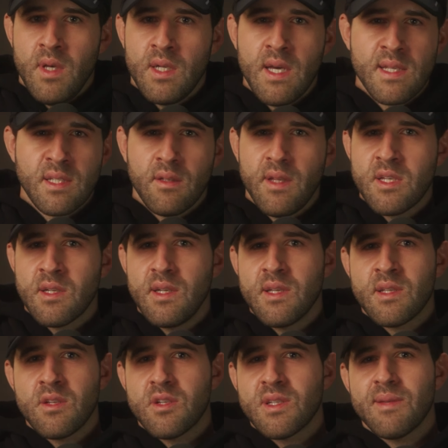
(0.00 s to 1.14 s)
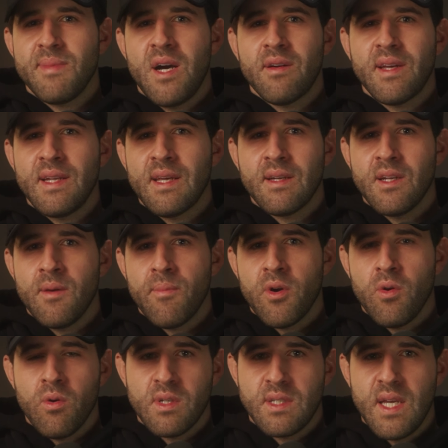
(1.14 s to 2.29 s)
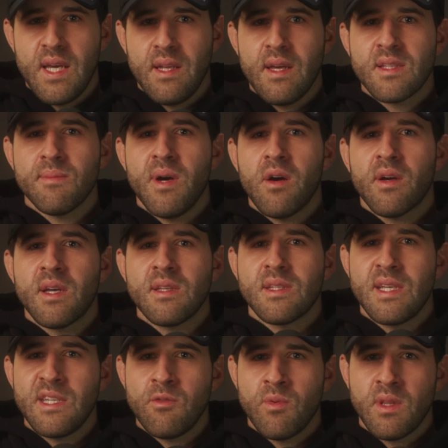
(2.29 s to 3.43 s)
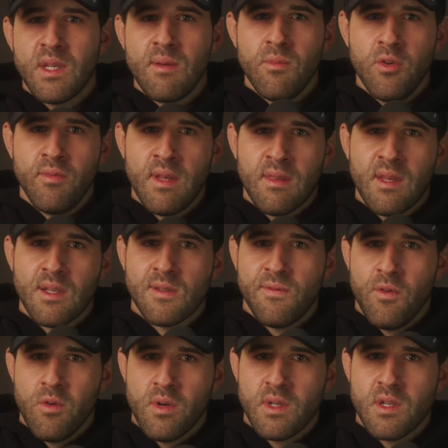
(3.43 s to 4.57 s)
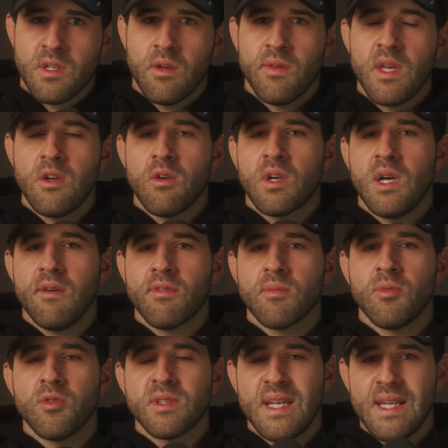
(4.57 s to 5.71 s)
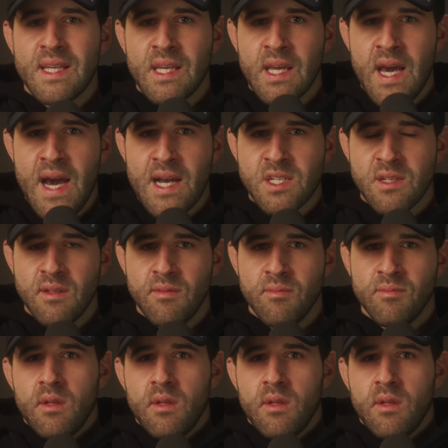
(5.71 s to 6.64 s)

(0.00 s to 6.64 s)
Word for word: And escalation isn't just about getting a number or a date, it's about continually moving things forward to show that you're comfortable taking action.